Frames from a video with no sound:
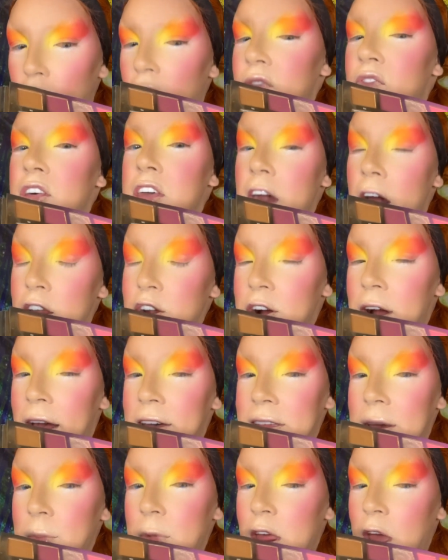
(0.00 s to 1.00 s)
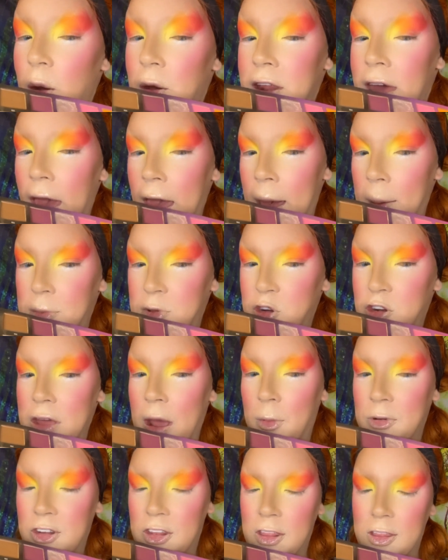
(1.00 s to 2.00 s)
For the under eyes, I'm gonna go into Amsterdam,
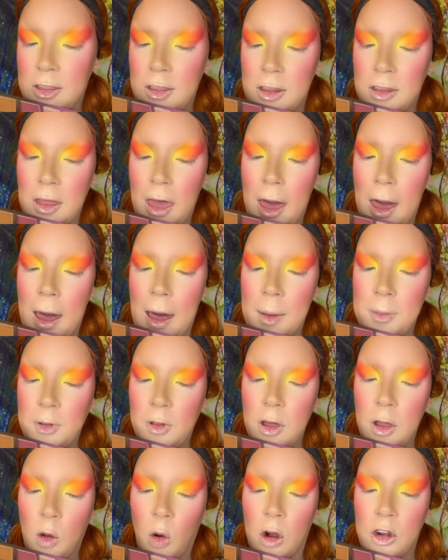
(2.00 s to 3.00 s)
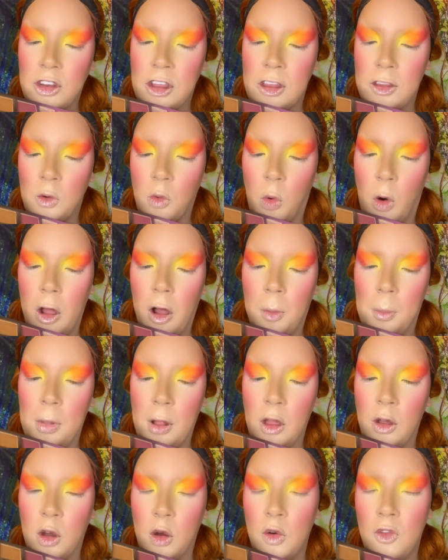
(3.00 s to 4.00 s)
which is this absolutely gorgeous royal
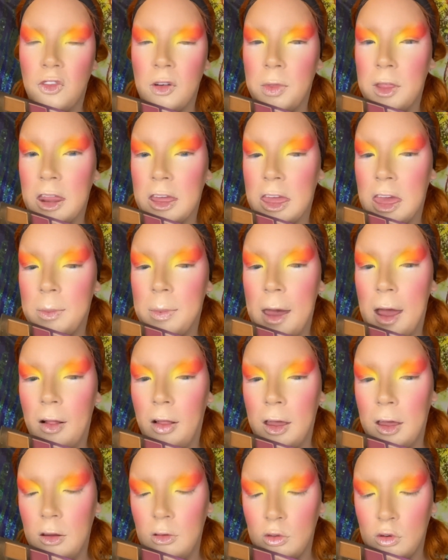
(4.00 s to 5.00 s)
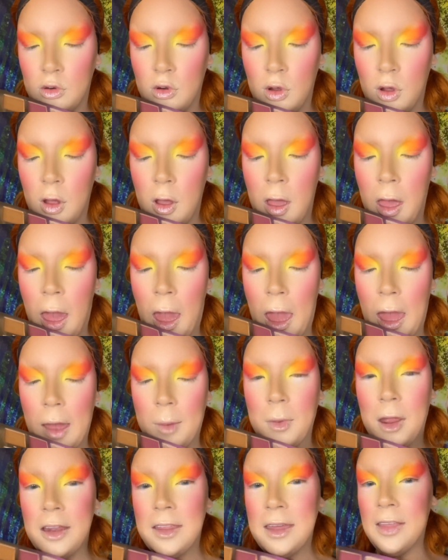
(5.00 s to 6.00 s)
blue from the Nikki palette. I'm
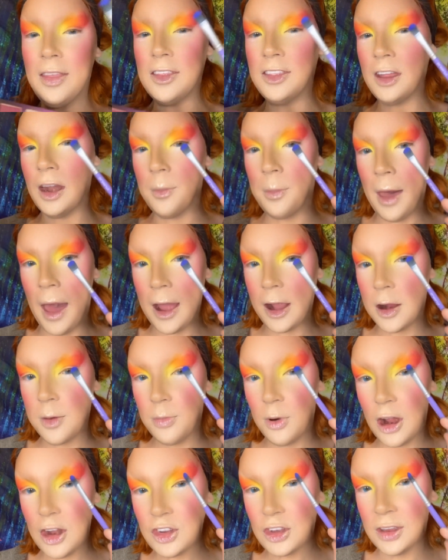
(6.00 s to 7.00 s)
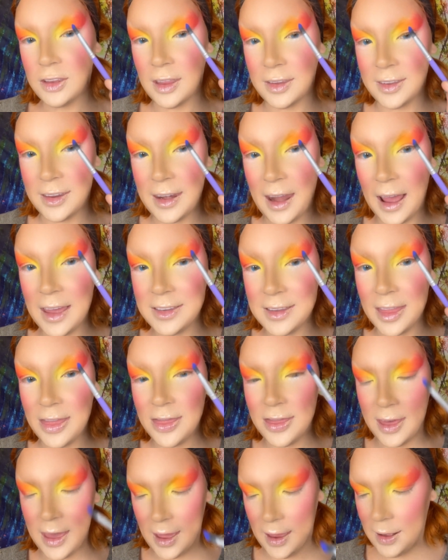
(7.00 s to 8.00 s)
gonna take this on a packer brush because it's nice and
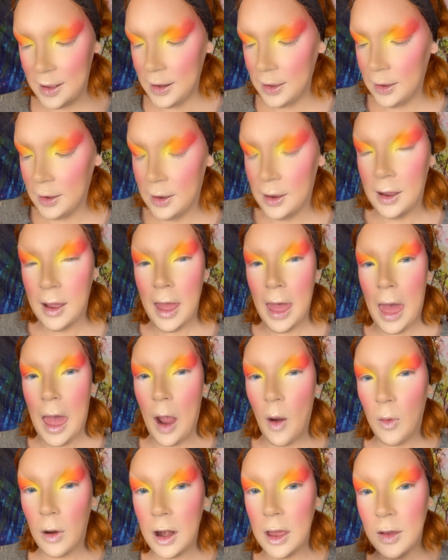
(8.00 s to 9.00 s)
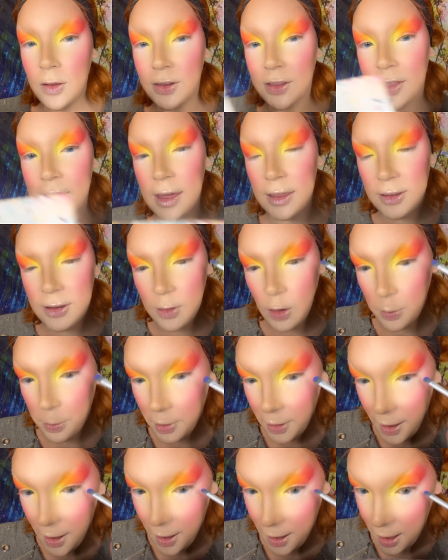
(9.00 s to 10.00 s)
thin. We're gonna use this to
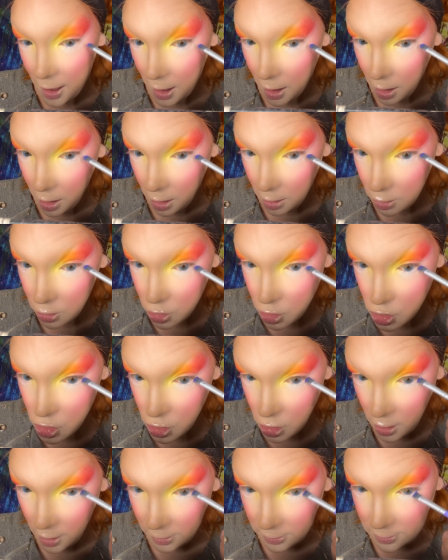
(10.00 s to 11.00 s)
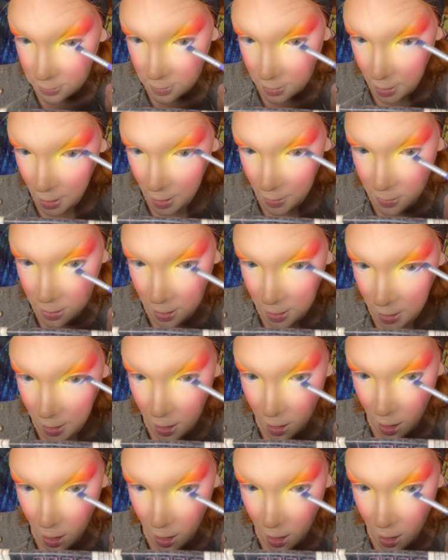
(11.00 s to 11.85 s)
apply just on the